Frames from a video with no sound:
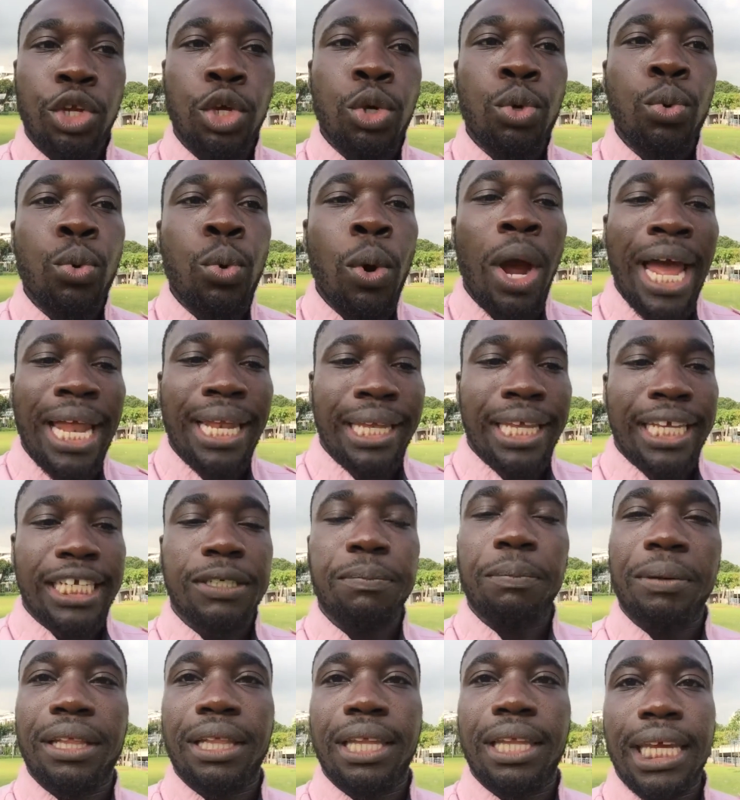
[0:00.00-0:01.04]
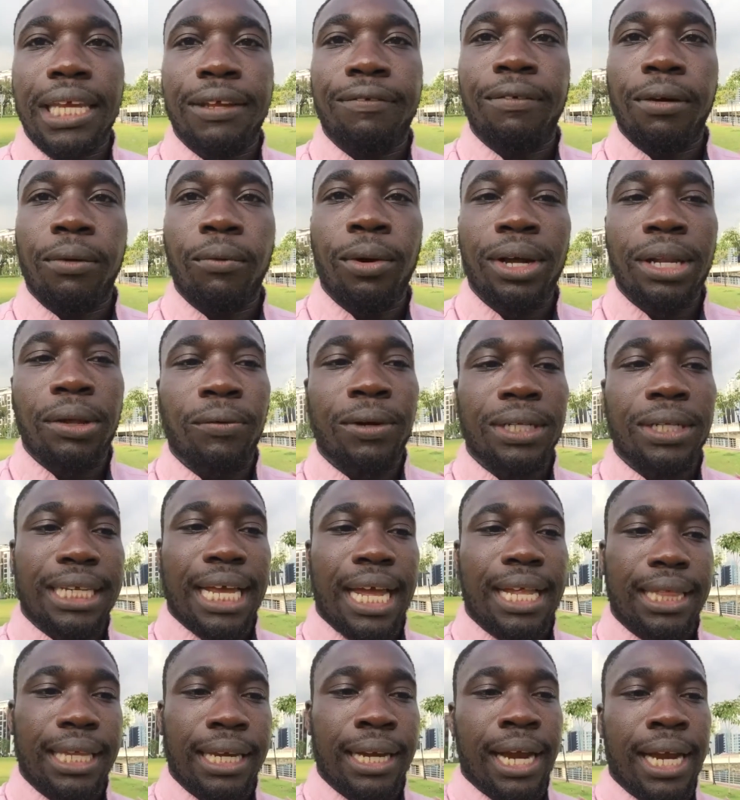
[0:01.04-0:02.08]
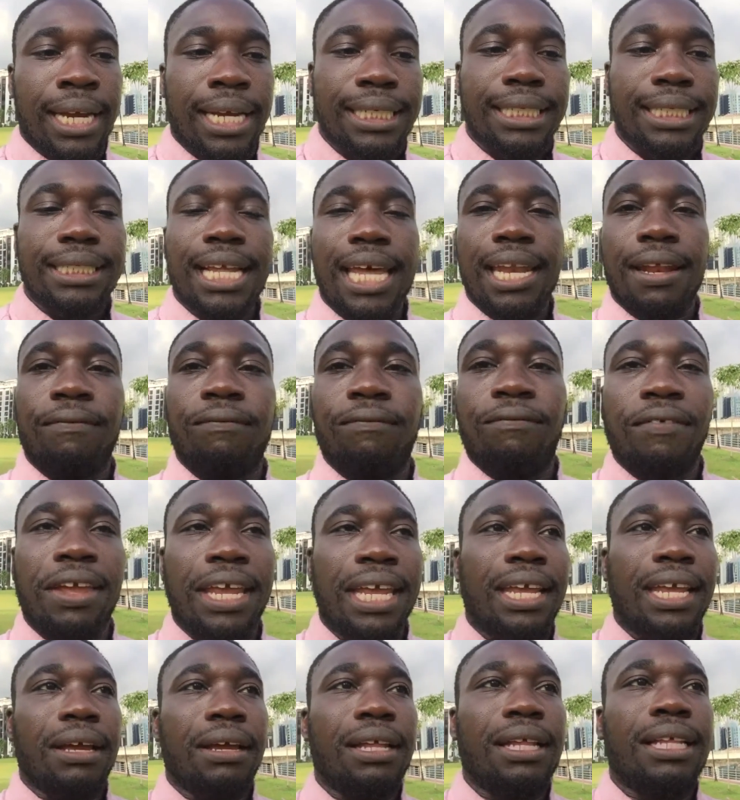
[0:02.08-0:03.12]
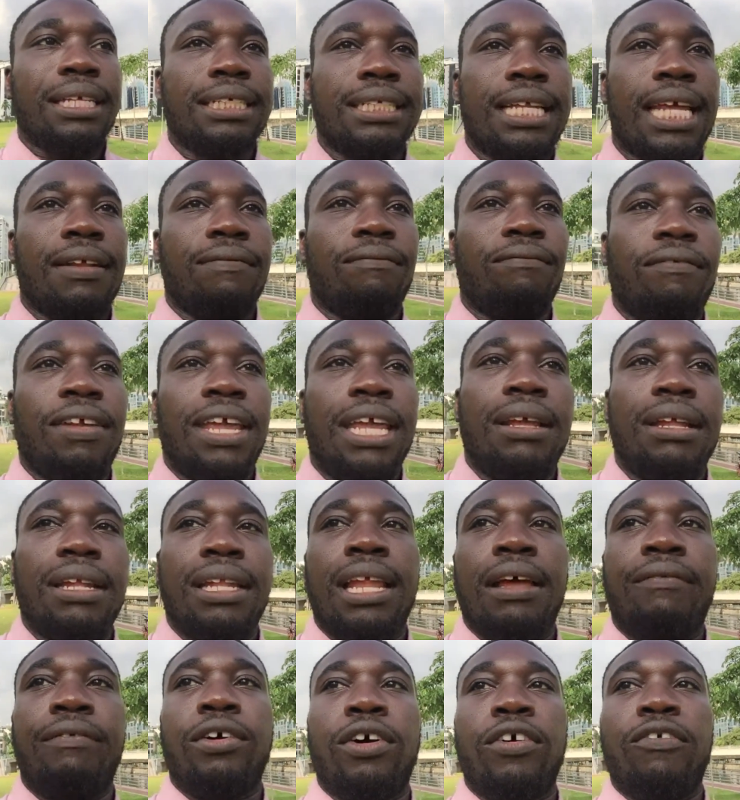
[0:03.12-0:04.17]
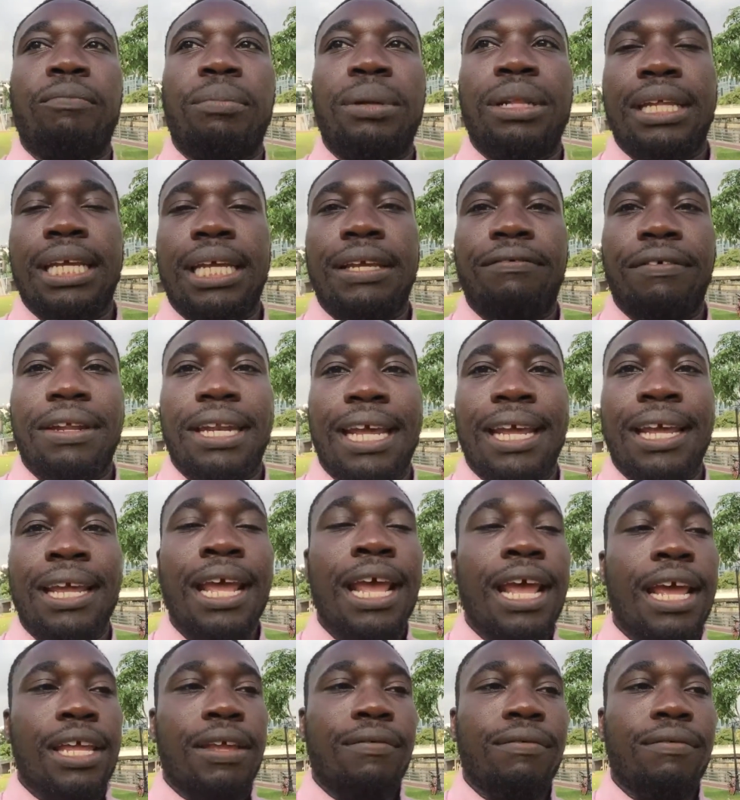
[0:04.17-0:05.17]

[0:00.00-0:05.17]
You at least believe what's out there. And this is not a fake, there's not a fake level of belief in it.